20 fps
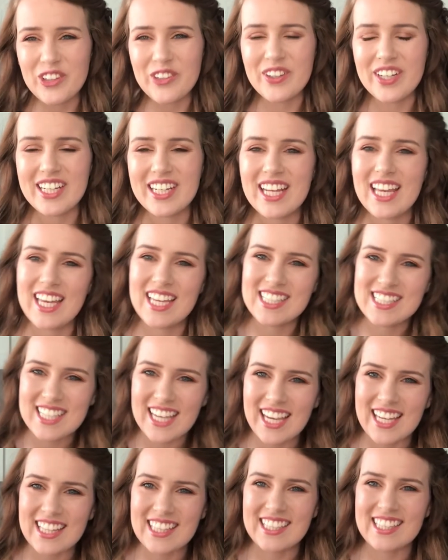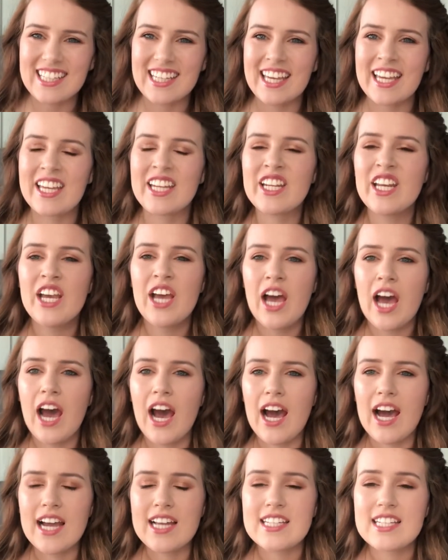everyone, it's Caitlin again.
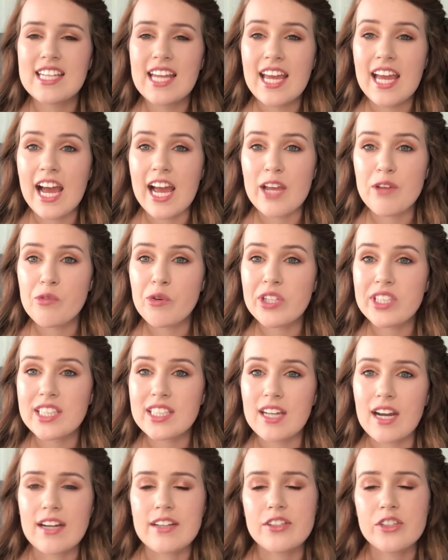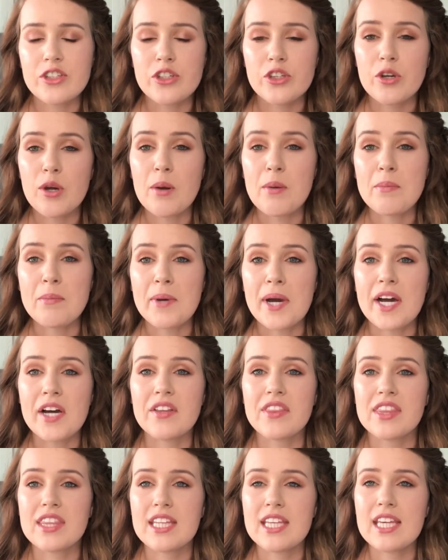Today I'm going to talk to you
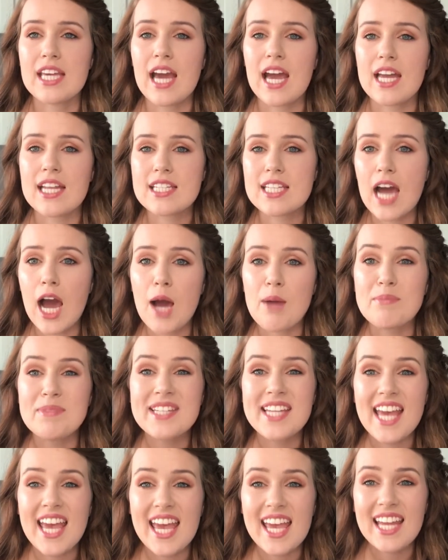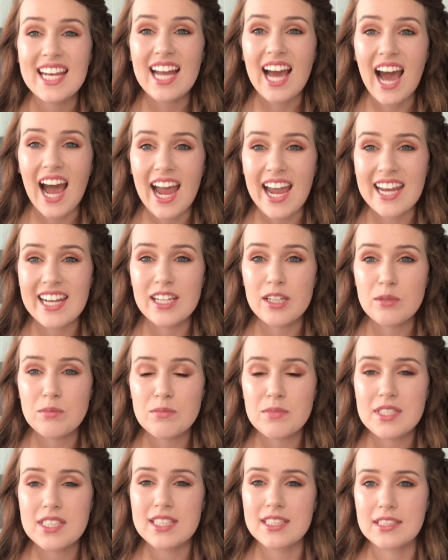about the top 10 items,